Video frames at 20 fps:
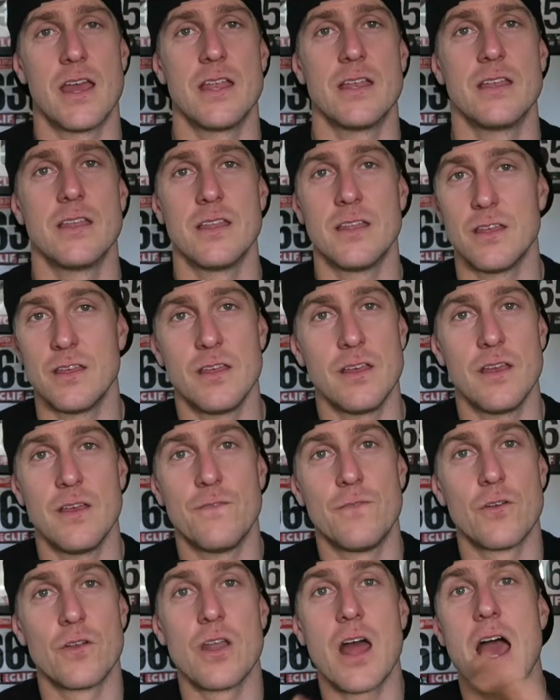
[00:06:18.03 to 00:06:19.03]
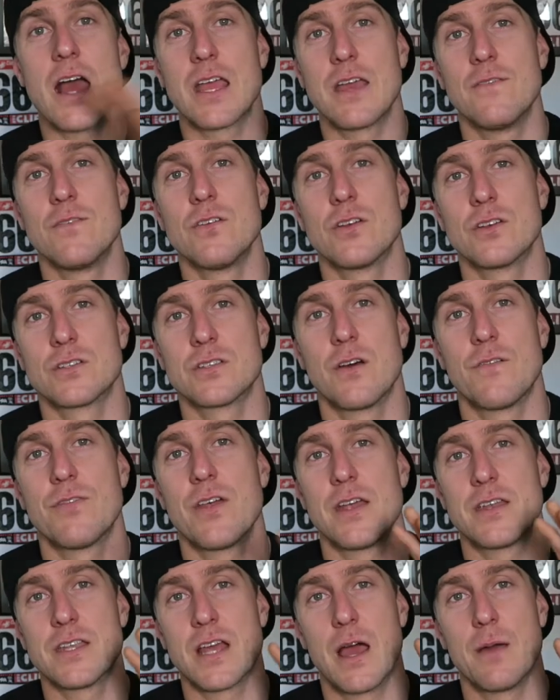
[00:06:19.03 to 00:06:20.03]
And if you're not giving yourself
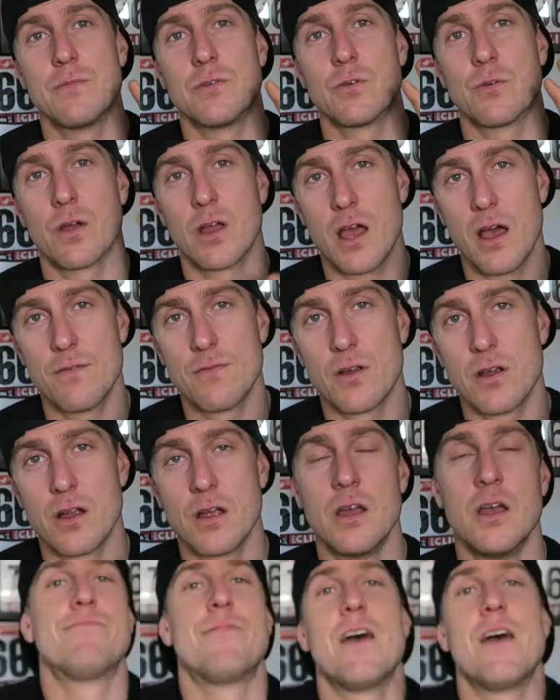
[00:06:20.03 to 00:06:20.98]
that time to recover,